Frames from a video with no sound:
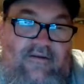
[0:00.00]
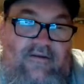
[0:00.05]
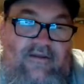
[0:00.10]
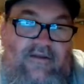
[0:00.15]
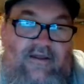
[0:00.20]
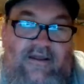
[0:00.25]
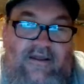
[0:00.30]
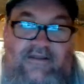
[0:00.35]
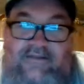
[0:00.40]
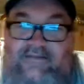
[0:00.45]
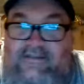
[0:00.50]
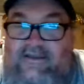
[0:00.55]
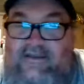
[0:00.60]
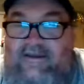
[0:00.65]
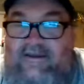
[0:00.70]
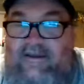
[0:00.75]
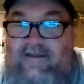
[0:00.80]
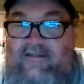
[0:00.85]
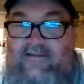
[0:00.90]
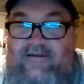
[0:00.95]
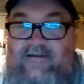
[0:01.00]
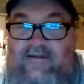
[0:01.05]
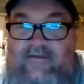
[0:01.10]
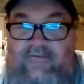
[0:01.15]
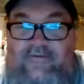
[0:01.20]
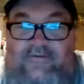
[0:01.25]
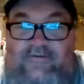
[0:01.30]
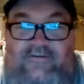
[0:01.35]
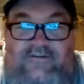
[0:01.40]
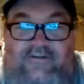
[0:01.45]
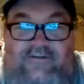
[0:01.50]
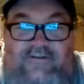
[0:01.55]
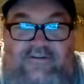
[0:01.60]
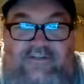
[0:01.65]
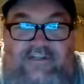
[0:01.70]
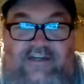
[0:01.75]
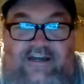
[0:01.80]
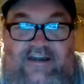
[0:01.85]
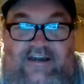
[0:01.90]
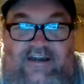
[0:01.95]
Has L&W show
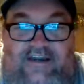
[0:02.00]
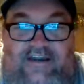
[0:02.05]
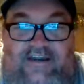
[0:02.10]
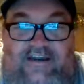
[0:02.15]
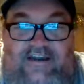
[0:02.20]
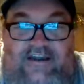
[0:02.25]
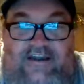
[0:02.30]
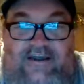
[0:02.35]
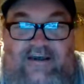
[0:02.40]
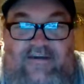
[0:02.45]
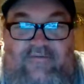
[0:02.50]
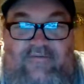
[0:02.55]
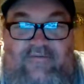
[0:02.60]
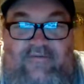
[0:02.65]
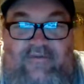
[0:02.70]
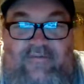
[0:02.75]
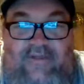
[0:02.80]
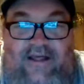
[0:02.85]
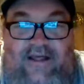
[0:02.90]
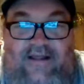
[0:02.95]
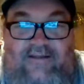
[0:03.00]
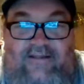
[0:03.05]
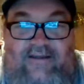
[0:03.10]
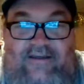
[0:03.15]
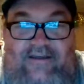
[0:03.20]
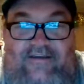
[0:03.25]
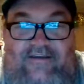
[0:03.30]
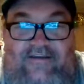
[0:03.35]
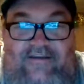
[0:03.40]
seen it in with the black light?